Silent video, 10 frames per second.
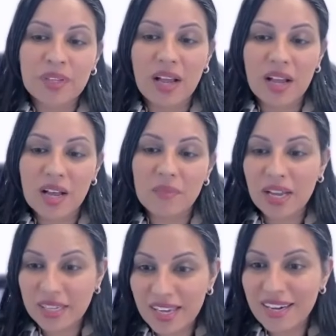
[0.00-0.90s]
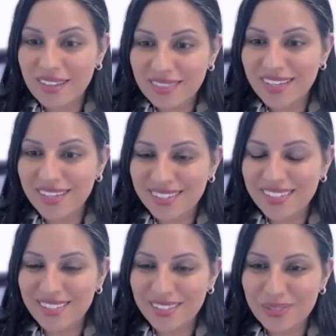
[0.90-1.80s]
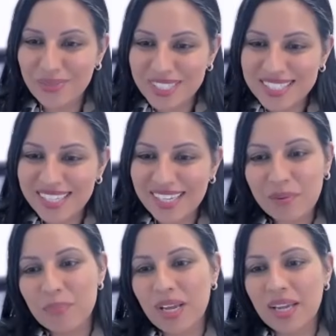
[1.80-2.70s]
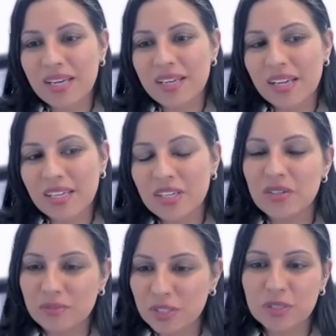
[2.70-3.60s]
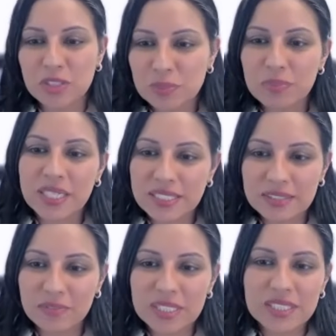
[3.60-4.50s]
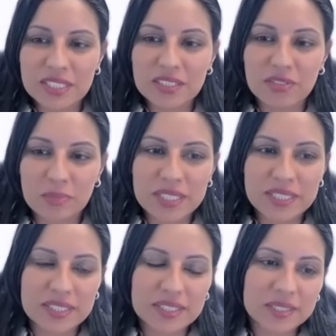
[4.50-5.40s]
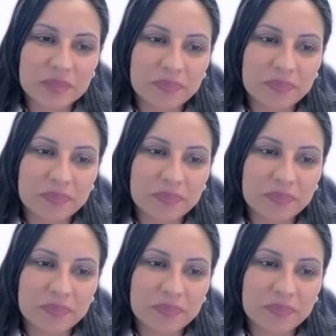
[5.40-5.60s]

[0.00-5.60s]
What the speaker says: Again, I think a little risky, but you're just placing risk in different places.